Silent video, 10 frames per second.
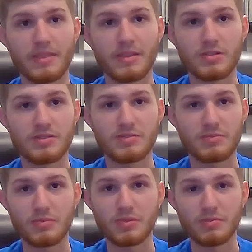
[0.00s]

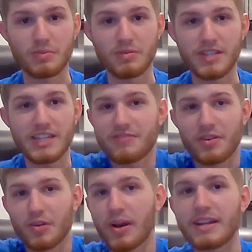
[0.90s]
We're destined
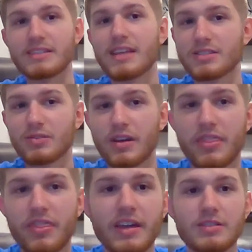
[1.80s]
for greatness. That's the only
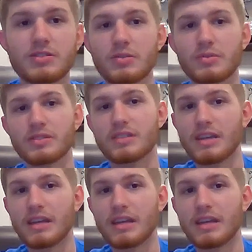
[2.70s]
thing. So it